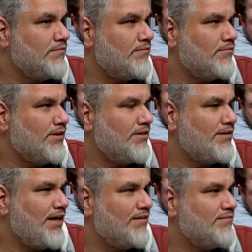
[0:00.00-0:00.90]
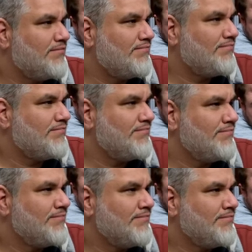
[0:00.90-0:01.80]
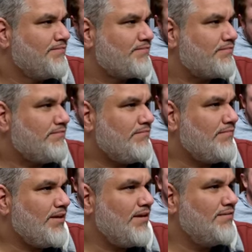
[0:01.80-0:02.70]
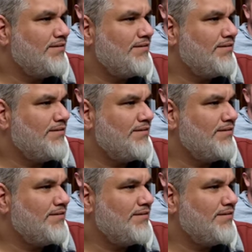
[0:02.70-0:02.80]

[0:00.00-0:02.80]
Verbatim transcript: What? Yeah. I just wasn't sure if suspend